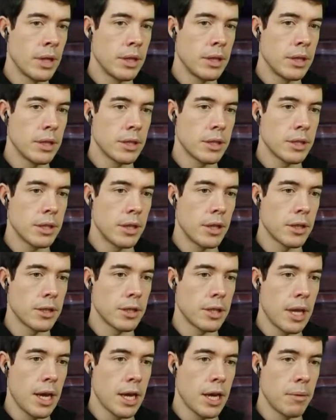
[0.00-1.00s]
This
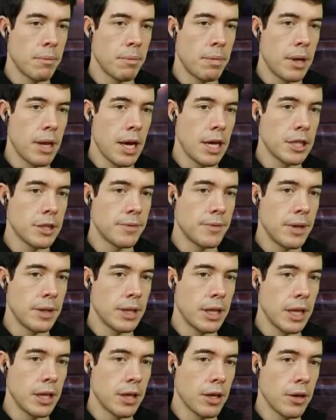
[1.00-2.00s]
looks like a place for
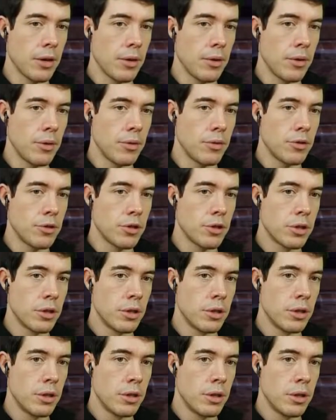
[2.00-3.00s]
the Gooigi.
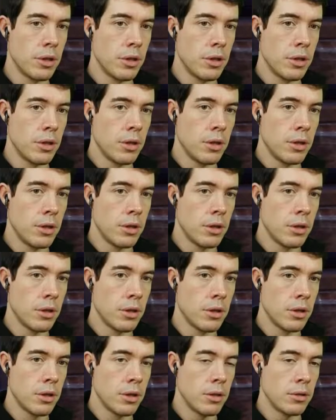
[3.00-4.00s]

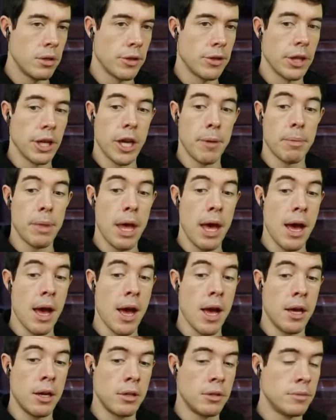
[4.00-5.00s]
Nothing up
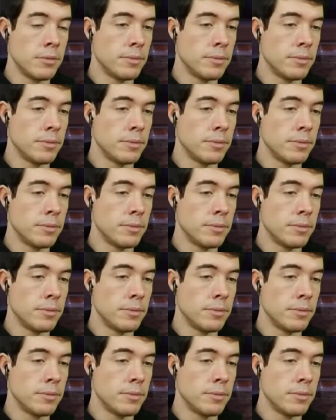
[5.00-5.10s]
there.